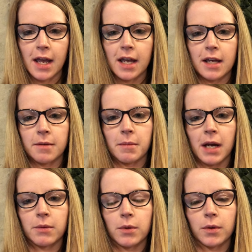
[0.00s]
and
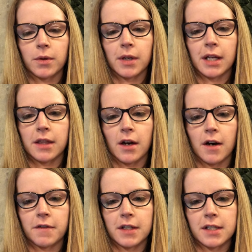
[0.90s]
my role at the
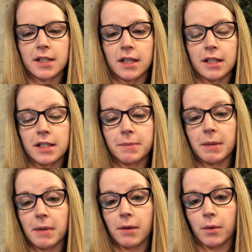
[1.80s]
office, and it's
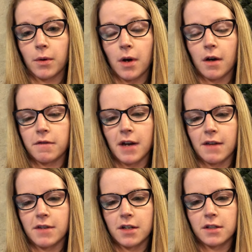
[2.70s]
been my role all
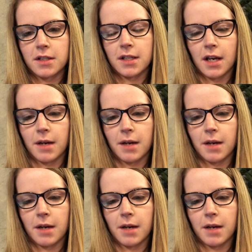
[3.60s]
5 years,